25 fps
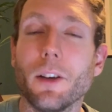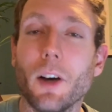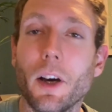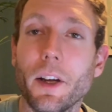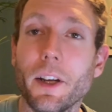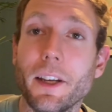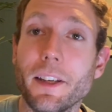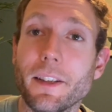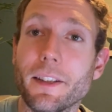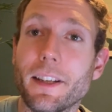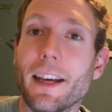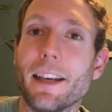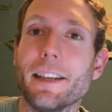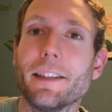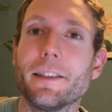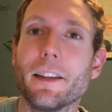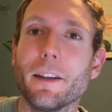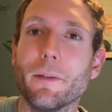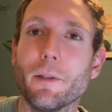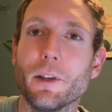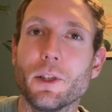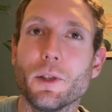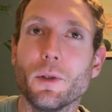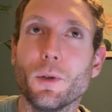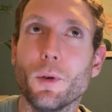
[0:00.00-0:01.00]
I didn't test
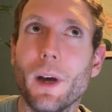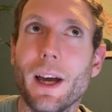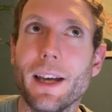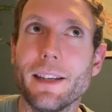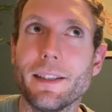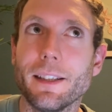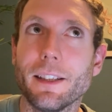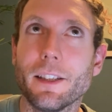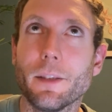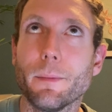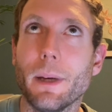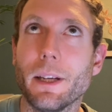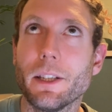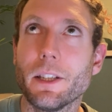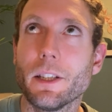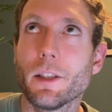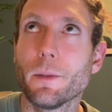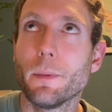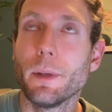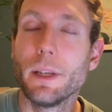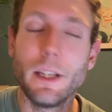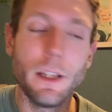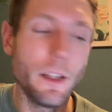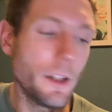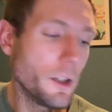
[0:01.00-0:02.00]
the original Asics Magic
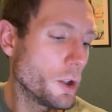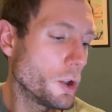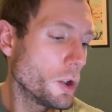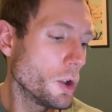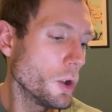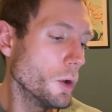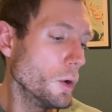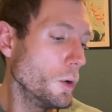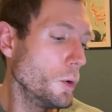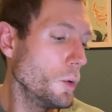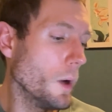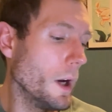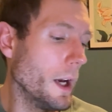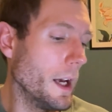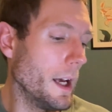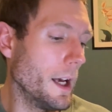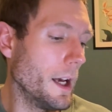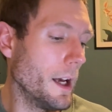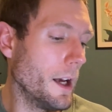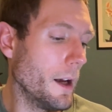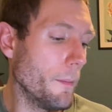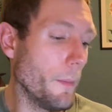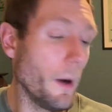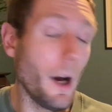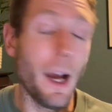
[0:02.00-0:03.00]
Speed shoe.
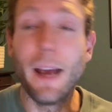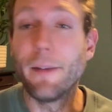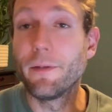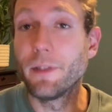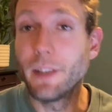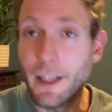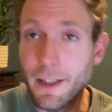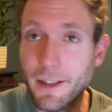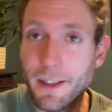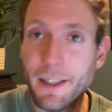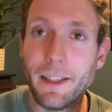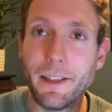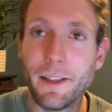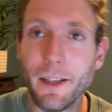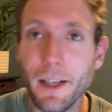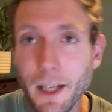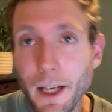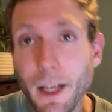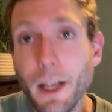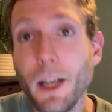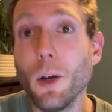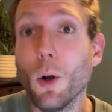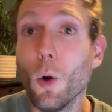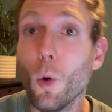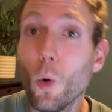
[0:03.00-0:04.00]
I have tested
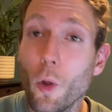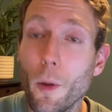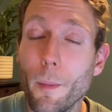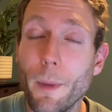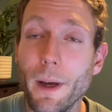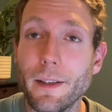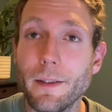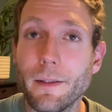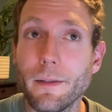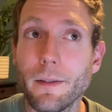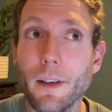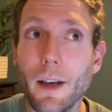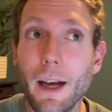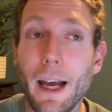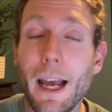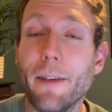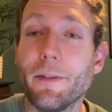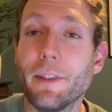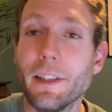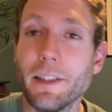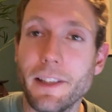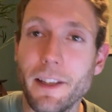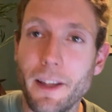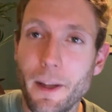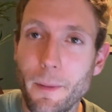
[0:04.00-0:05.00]
the
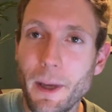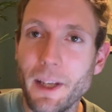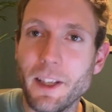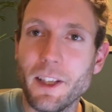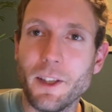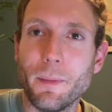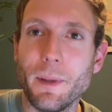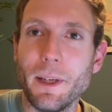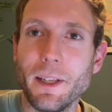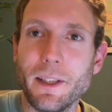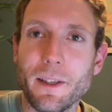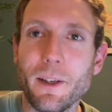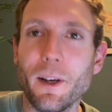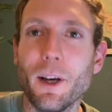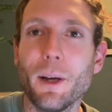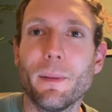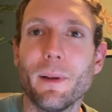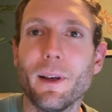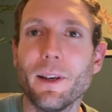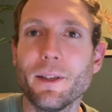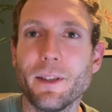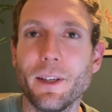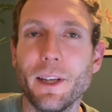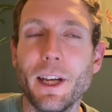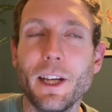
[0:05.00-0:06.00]
Metaspeed Sky
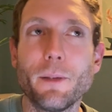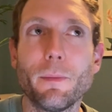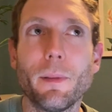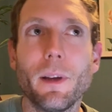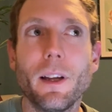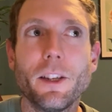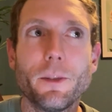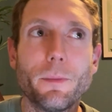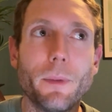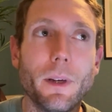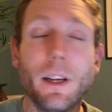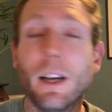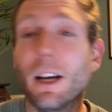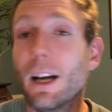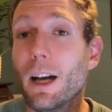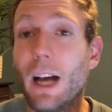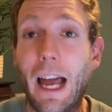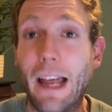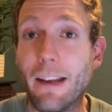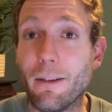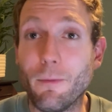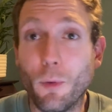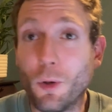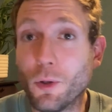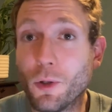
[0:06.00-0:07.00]
Plus and Edge Plus, but
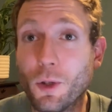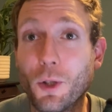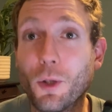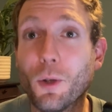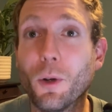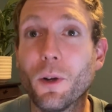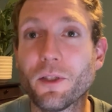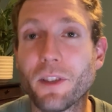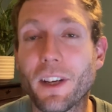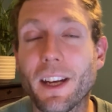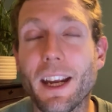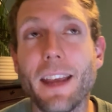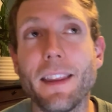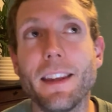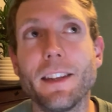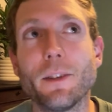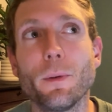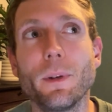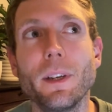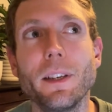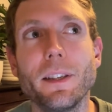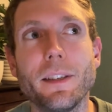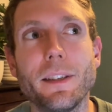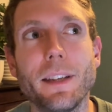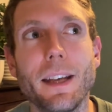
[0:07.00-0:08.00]
wasn't sure I was going to get this
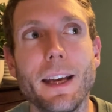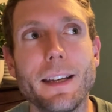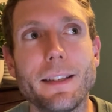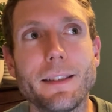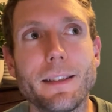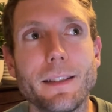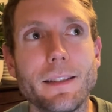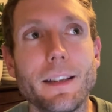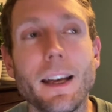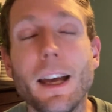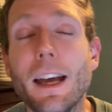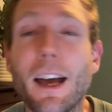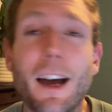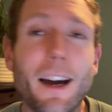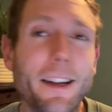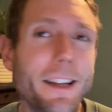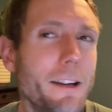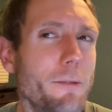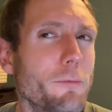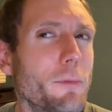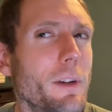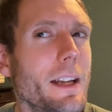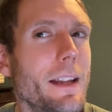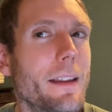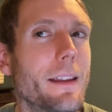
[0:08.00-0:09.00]
one into test, and I
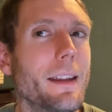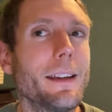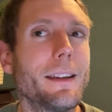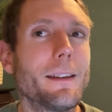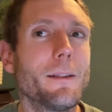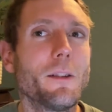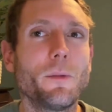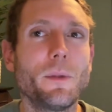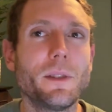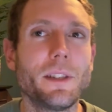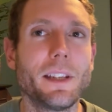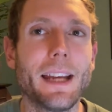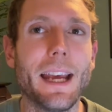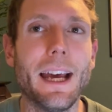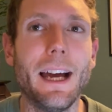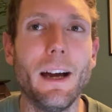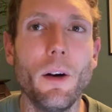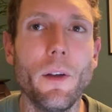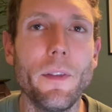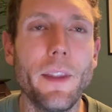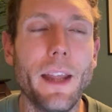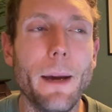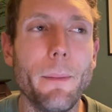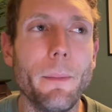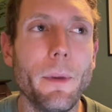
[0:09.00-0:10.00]
didn't really think I was missing out
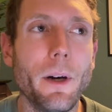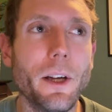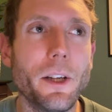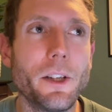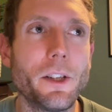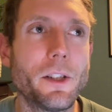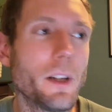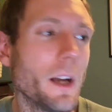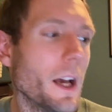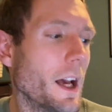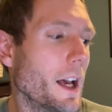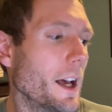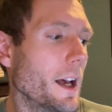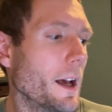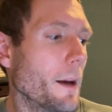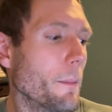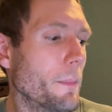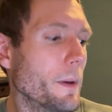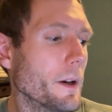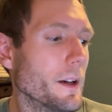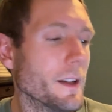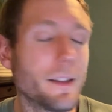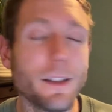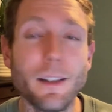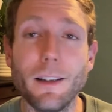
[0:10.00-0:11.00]
on that much.
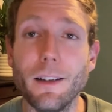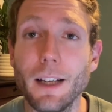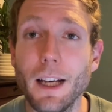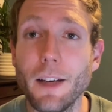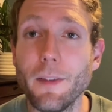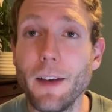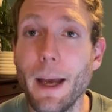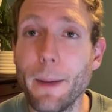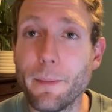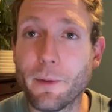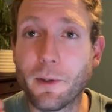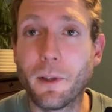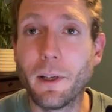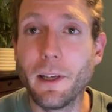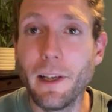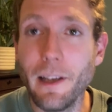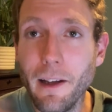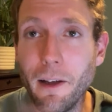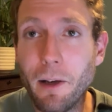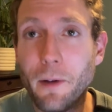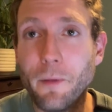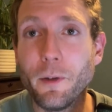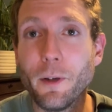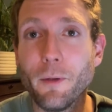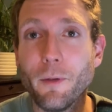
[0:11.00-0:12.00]
But I have absolutely
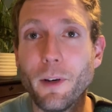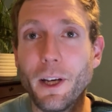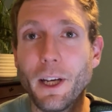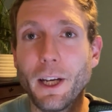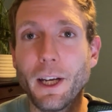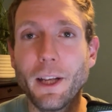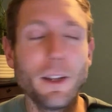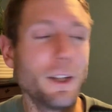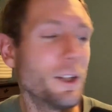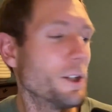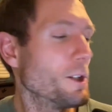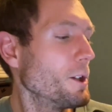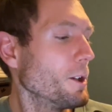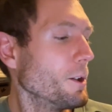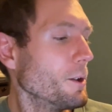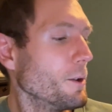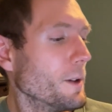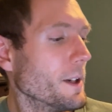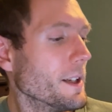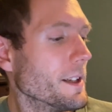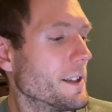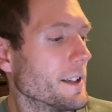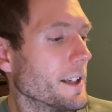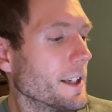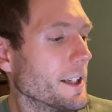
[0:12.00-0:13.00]
loved running in this shoe.
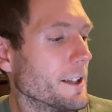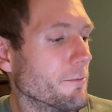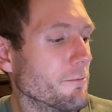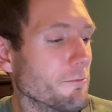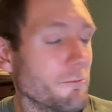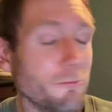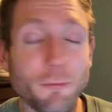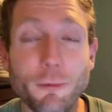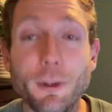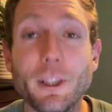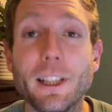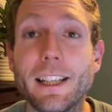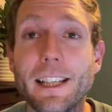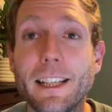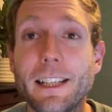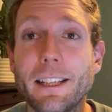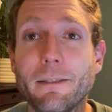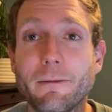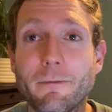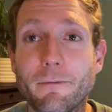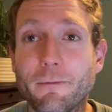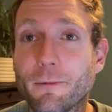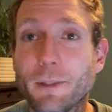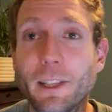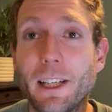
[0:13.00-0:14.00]
It's
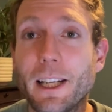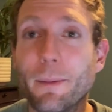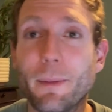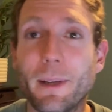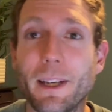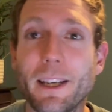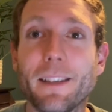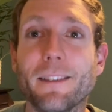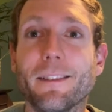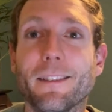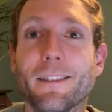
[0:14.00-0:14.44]
really, really been